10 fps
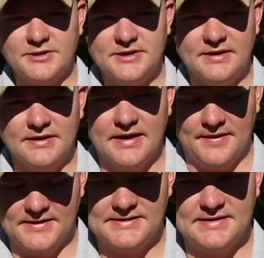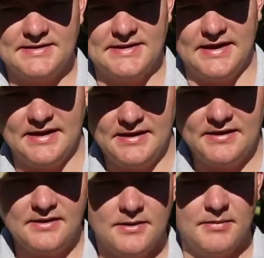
watching, and this is the